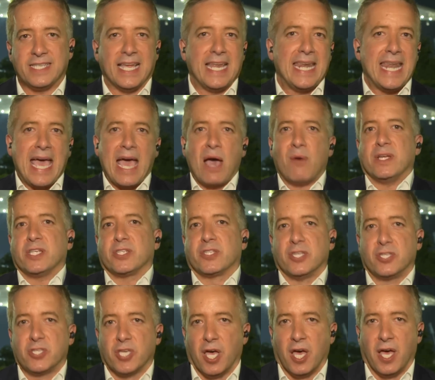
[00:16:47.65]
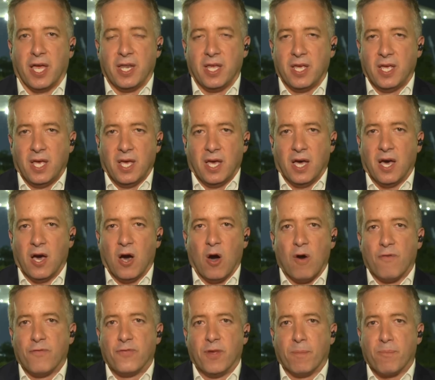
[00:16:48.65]
And now it's the turn uh,
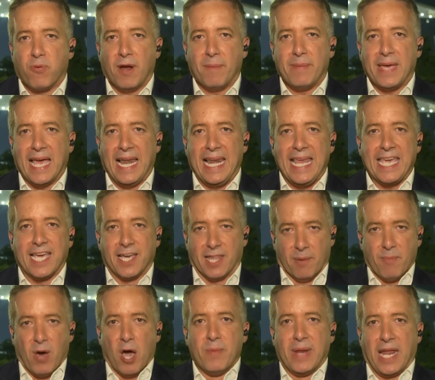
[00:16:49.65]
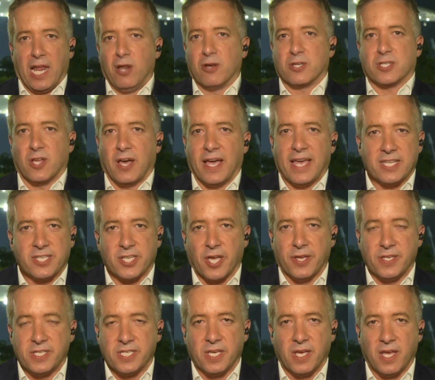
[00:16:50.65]
of the Premier League. At the moment, it looks like it's
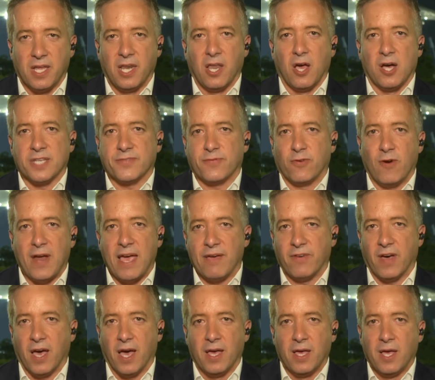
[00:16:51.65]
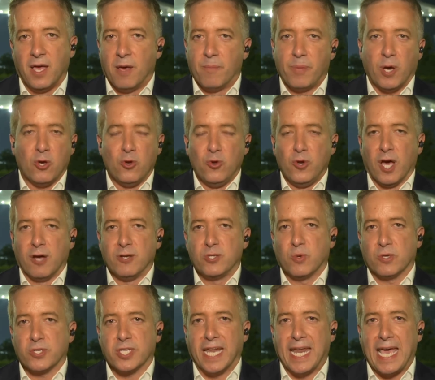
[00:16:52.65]
going to last forever, but who knows
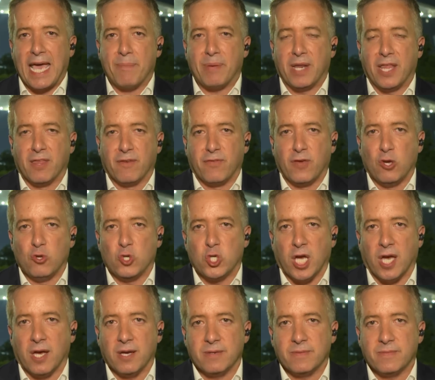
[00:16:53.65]
what's going to happen in the future.